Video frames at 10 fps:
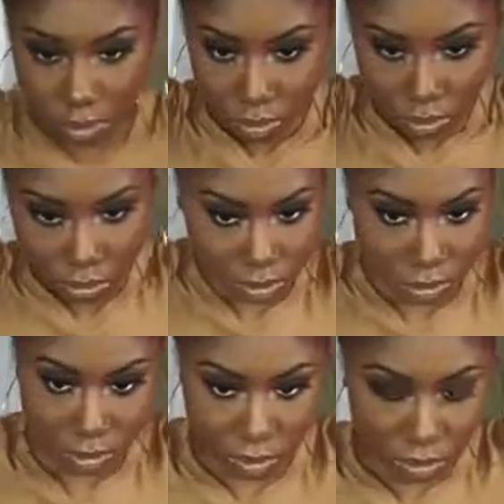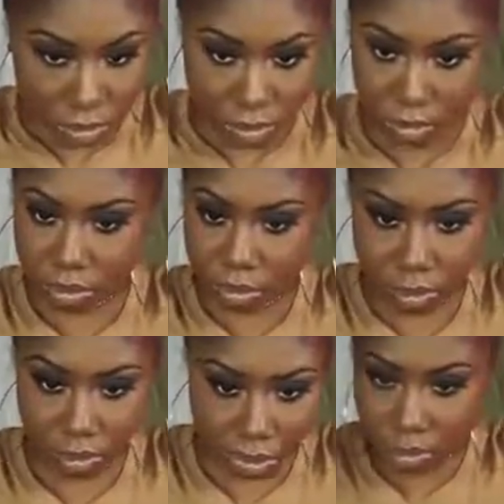so you want to keep that in
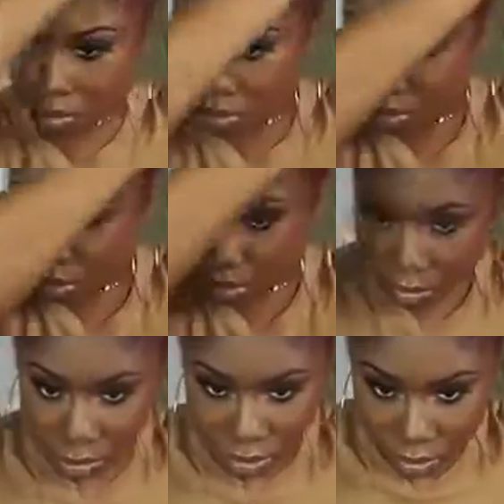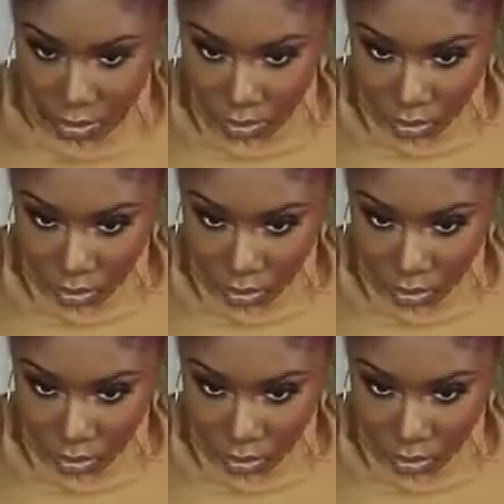mind when you're doing this.